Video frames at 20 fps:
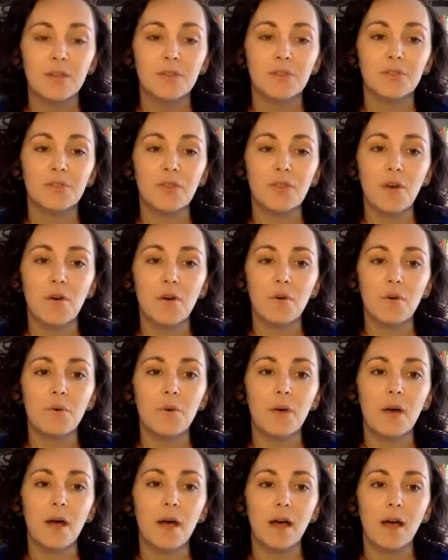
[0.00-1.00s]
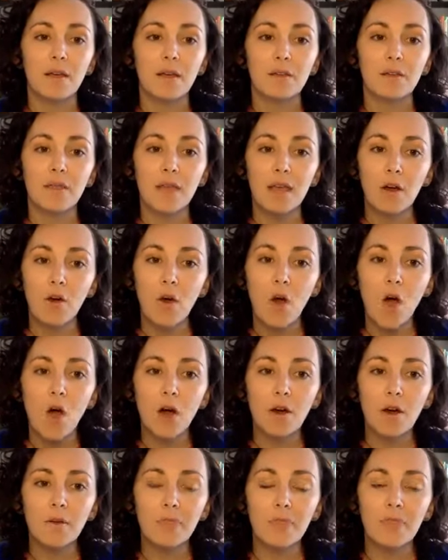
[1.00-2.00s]
So there
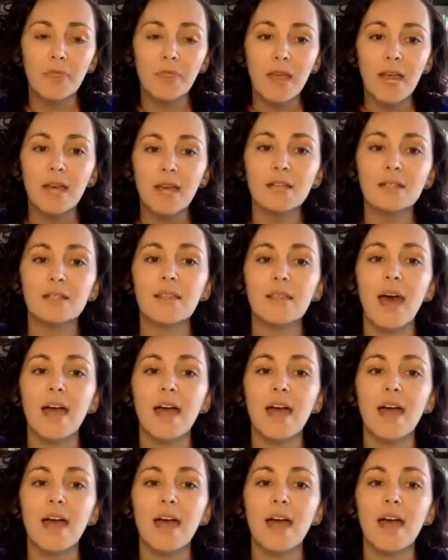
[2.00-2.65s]
are things